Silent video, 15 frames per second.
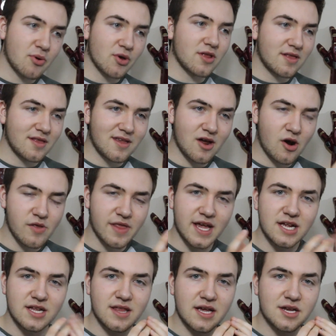But you
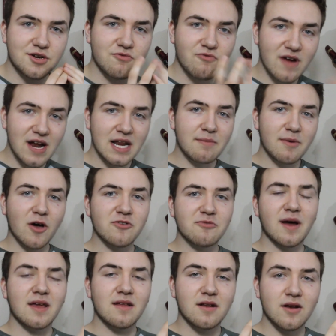know, they should really be
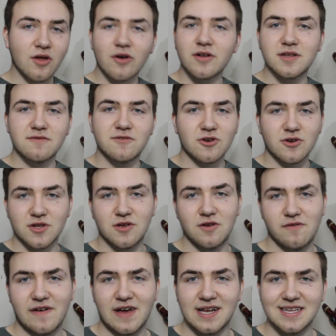owned by lots of Doctor
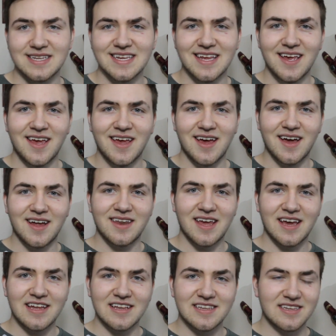Who fans, and
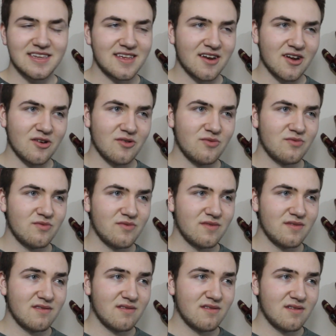yet, you
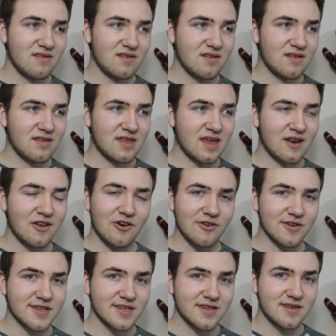know, they're
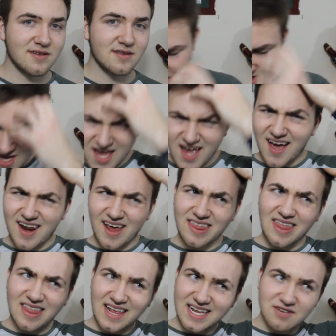not.
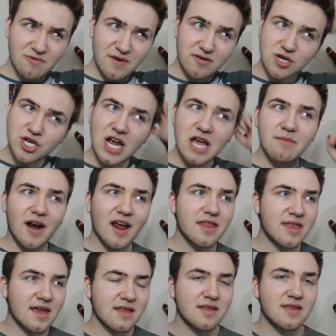And I think that's a real shame, and
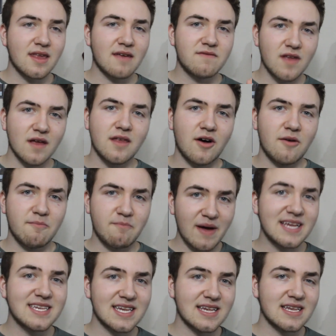I think that they've done that
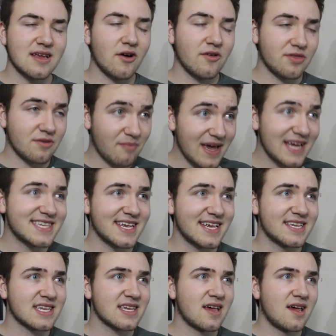based on the
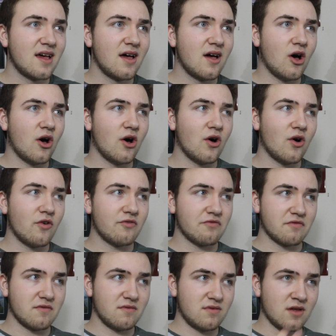basis
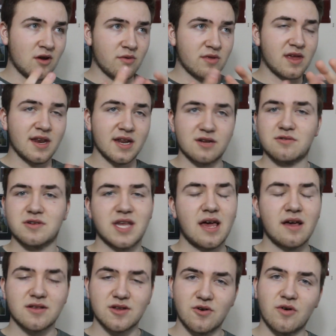of, you know, the initial
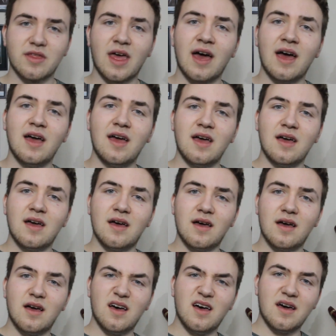sales and all of that,
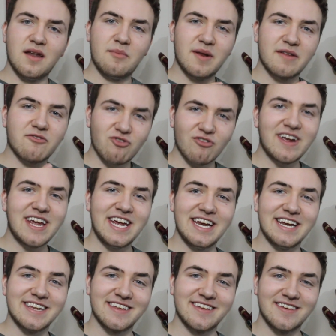and a bit of
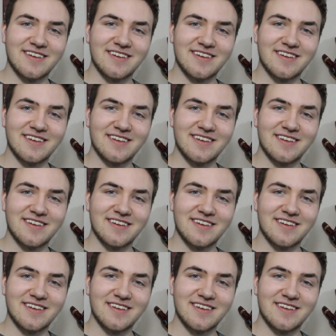greed